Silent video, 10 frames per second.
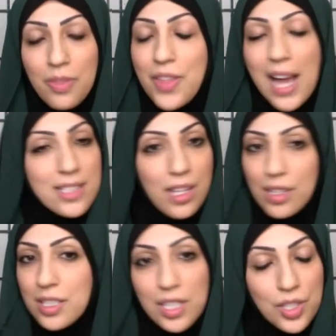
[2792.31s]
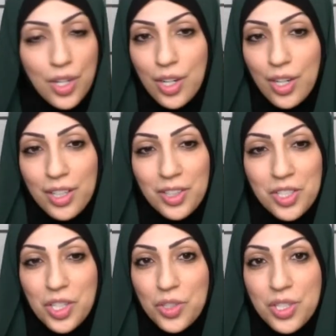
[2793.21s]
That's going to deter your
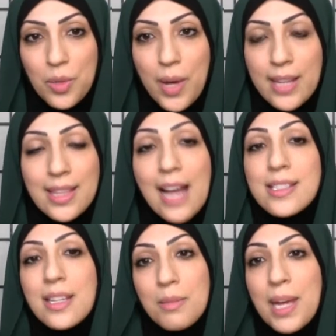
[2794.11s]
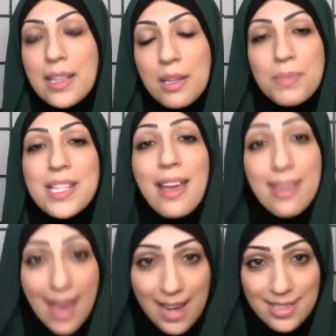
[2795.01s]
children away. That's going to make them say
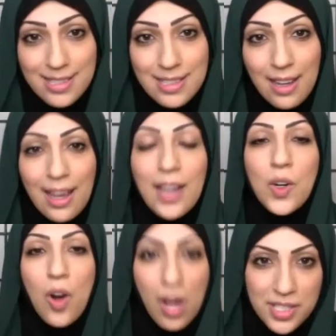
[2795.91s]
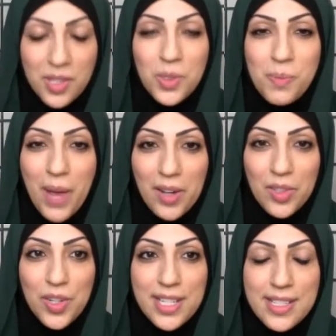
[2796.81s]
yes and cross those
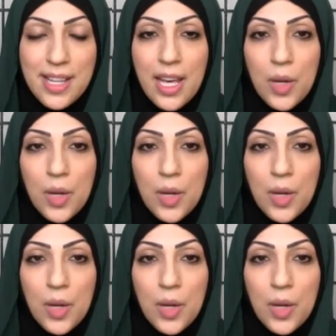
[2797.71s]
boundaries.